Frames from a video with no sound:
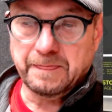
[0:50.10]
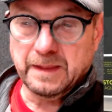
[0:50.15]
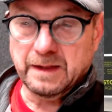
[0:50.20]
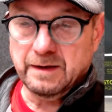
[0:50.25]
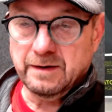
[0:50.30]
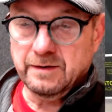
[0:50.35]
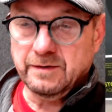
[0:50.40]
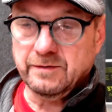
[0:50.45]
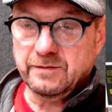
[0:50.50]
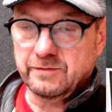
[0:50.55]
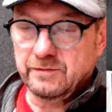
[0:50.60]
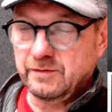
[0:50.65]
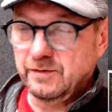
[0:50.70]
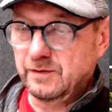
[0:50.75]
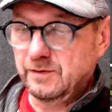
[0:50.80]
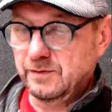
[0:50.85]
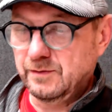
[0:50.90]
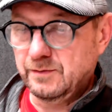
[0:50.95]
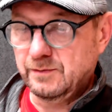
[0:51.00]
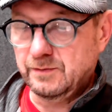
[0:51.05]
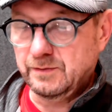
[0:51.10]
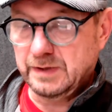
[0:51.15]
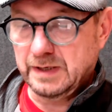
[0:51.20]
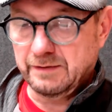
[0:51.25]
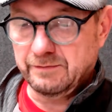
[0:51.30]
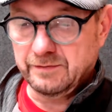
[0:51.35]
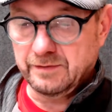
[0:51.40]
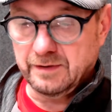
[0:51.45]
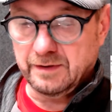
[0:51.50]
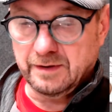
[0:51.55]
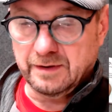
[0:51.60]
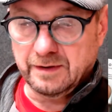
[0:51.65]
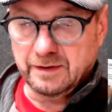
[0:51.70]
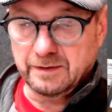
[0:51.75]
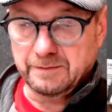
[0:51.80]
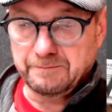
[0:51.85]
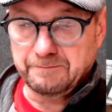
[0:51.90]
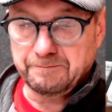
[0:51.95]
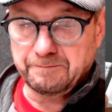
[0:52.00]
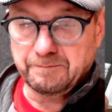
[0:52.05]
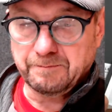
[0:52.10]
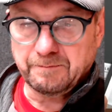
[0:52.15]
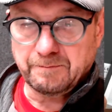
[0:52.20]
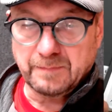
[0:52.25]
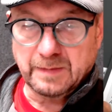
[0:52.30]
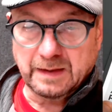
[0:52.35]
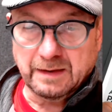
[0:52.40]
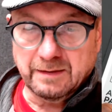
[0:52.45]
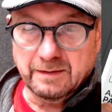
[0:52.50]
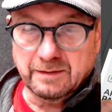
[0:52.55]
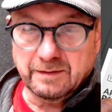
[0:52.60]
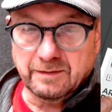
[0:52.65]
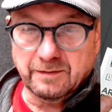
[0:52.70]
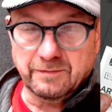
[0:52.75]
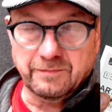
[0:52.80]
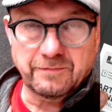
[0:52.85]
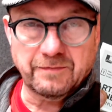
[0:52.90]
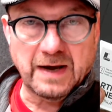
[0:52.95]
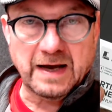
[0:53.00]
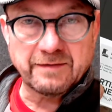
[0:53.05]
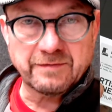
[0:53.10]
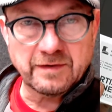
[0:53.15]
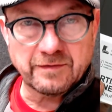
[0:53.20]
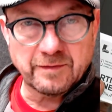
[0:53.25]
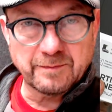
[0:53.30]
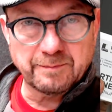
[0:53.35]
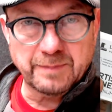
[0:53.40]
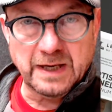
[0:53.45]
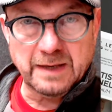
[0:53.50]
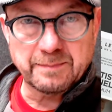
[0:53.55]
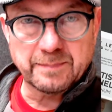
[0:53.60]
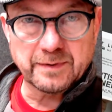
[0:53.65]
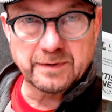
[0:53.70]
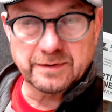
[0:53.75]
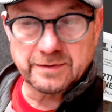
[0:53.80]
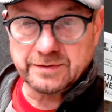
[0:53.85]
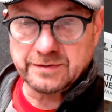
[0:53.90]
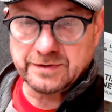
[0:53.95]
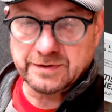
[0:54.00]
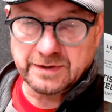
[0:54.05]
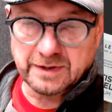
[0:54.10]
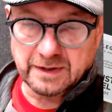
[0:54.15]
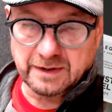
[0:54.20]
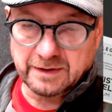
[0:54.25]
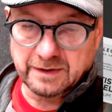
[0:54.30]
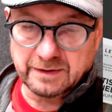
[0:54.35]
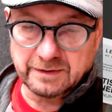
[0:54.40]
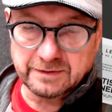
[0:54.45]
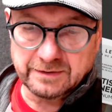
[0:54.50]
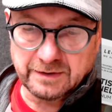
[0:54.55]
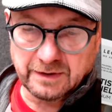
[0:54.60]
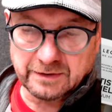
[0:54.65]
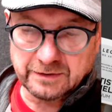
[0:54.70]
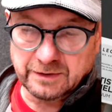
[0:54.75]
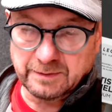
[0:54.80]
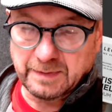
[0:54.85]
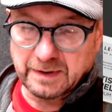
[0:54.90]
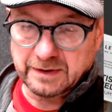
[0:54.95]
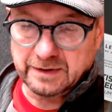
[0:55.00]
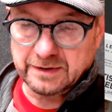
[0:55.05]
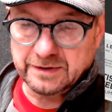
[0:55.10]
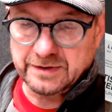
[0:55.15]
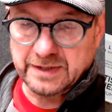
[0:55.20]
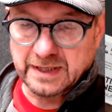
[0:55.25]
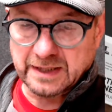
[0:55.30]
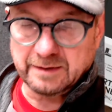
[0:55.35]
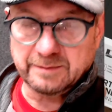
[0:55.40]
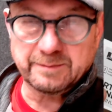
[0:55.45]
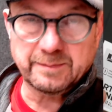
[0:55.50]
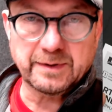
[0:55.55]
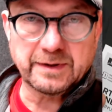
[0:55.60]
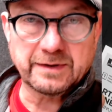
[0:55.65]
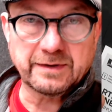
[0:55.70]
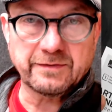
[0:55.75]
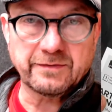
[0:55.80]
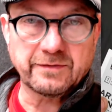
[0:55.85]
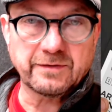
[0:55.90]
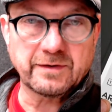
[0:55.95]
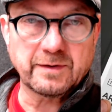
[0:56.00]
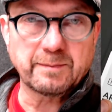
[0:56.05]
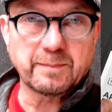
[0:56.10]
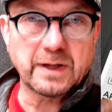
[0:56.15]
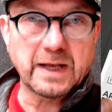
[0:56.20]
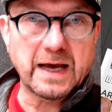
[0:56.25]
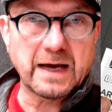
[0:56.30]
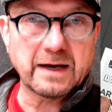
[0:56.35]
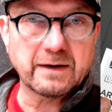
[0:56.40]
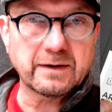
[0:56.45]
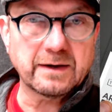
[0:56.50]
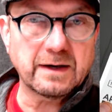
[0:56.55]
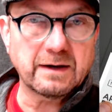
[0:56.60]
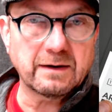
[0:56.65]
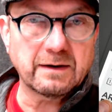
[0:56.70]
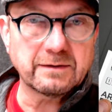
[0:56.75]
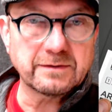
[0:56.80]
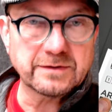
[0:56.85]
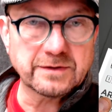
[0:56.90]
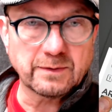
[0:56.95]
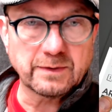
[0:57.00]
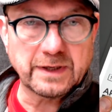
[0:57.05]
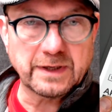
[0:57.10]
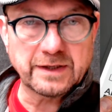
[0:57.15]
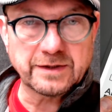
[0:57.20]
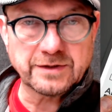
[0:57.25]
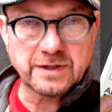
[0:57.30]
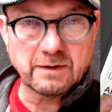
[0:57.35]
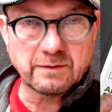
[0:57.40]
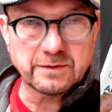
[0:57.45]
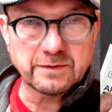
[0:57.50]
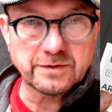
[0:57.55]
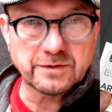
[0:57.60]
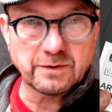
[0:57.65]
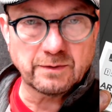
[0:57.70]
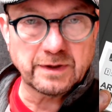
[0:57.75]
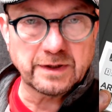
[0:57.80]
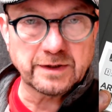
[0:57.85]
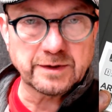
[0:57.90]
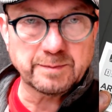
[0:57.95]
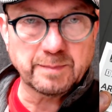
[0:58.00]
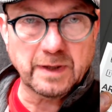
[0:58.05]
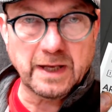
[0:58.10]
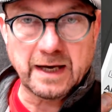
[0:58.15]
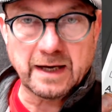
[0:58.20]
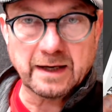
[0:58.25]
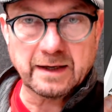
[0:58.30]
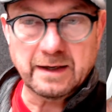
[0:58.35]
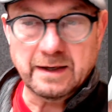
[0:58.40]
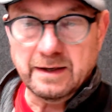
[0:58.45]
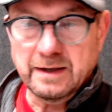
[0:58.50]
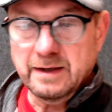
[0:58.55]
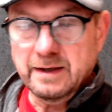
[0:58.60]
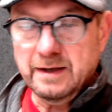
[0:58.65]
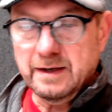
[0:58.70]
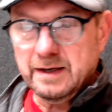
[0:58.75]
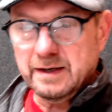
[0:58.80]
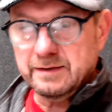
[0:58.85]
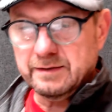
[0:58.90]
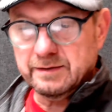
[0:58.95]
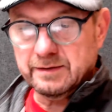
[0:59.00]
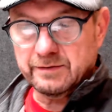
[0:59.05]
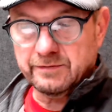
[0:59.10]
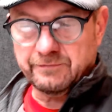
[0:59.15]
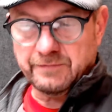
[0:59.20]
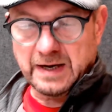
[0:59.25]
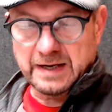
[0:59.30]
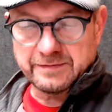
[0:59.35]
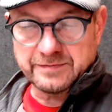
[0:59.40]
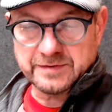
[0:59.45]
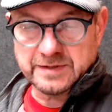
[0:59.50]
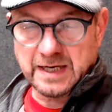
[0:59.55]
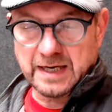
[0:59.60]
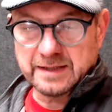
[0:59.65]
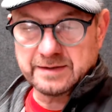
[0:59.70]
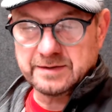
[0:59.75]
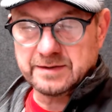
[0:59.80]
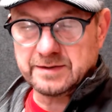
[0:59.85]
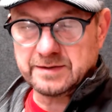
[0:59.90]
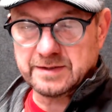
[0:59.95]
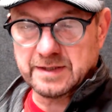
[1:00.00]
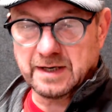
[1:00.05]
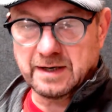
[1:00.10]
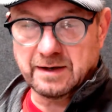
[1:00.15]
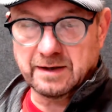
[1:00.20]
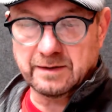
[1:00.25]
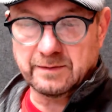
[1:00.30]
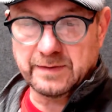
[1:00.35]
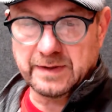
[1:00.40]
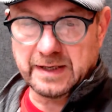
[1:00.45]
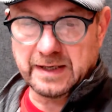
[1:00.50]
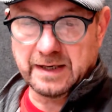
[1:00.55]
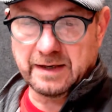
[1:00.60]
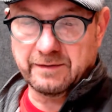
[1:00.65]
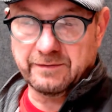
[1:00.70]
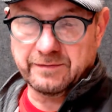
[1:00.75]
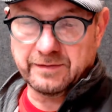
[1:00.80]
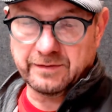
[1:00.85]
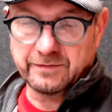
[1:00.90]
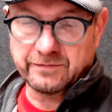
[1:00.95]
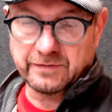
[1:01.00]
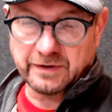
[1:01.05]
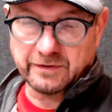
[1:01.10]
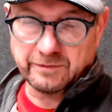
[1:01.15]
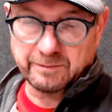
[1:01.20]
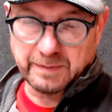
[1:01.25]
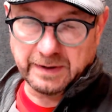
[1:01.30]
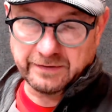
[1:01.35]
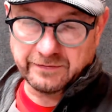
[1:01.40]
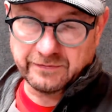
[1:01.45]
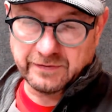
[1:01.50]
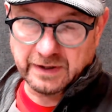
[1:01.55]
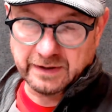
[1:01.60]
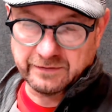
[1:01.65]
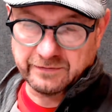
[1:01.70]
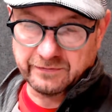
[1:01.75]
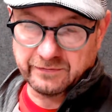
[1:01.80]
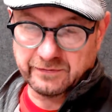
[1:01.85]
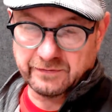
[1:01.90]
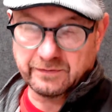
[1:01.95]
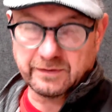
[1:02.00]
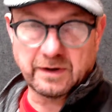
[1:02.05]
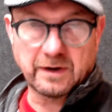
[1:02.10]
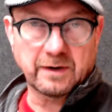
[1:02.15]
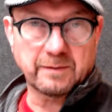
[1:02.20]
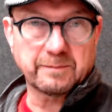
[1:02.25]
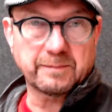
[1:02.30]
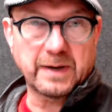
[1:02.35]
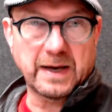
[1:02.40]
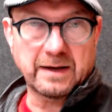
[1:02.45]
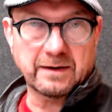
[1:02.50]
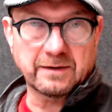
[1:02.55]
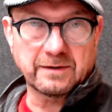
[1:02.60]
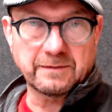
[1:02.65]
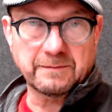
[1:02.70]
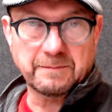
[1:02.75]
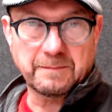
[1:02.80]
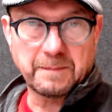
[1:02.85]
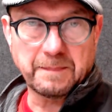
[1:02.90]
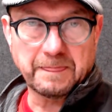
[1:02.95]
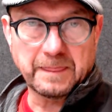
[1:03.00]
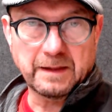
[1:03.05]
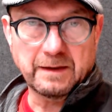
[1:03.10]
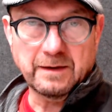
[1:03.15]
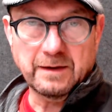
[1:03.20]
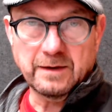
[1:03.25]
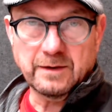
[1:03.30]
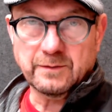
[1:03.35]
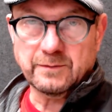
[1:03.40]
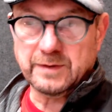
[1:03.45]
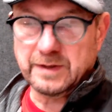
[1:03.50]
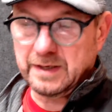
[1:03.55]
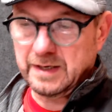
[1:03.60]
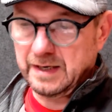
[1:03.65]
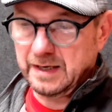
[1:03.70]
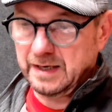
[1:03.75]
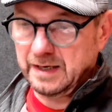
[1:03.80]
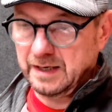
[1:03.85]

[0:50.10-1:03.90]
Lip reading: So we have the 5 different papers. I'll talk to you about it in a second, but this is the black Stonehenge Aqua Stonehenge Black. And the 5 sizes are, we have the 6x6 panel, we have